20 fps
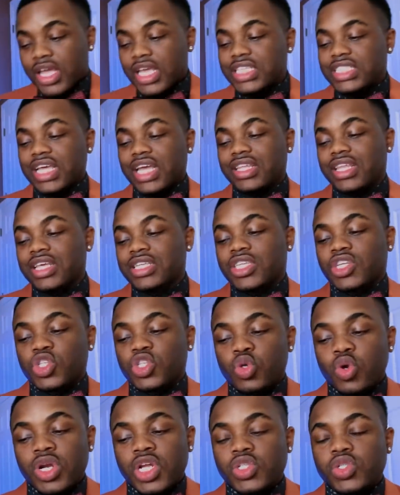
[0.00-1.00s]
he said this, the
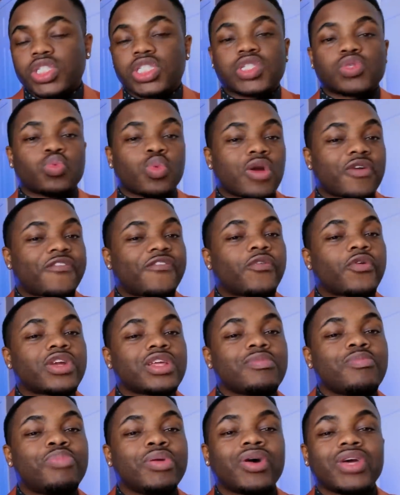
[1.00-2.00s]
short interest is worth
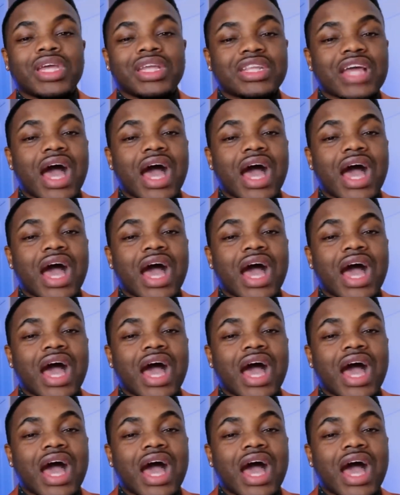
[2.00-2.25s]
$40 billion